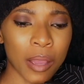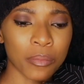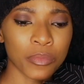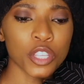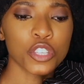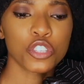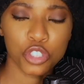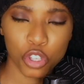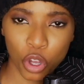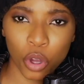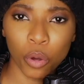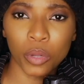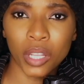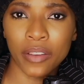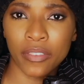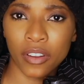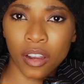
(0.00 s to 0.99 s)
this show
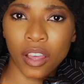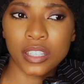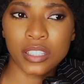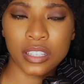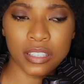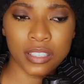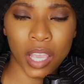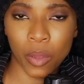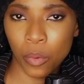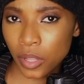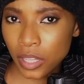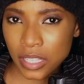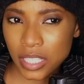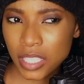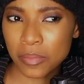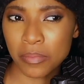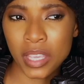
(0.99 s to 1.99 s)
will have a lot to say, whether
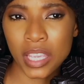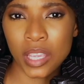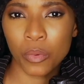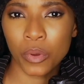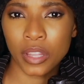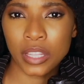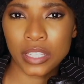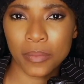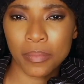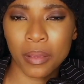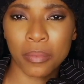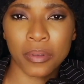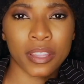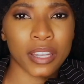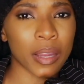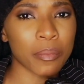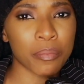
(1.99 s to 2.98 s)
it's me, whether it's the people
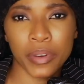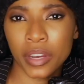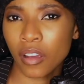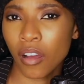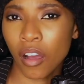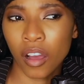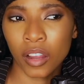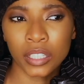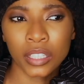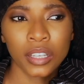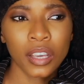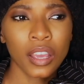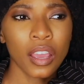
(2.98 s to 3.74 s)
that I bring on,